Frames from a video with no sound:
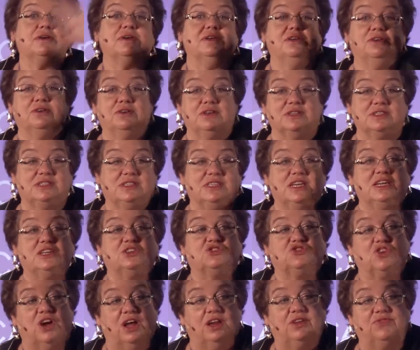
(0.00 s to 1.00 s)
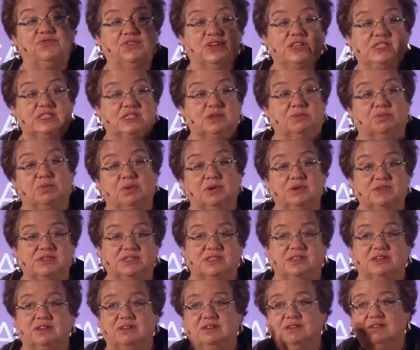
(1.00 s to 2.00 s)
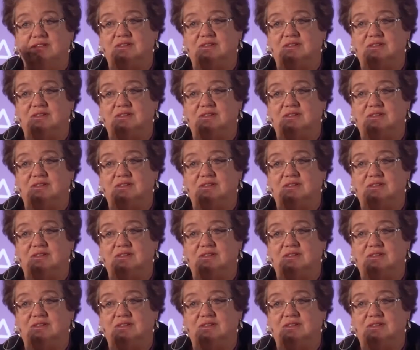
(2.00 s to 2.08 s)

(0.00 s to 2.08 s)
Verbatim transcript: you can see, trying to fix the person,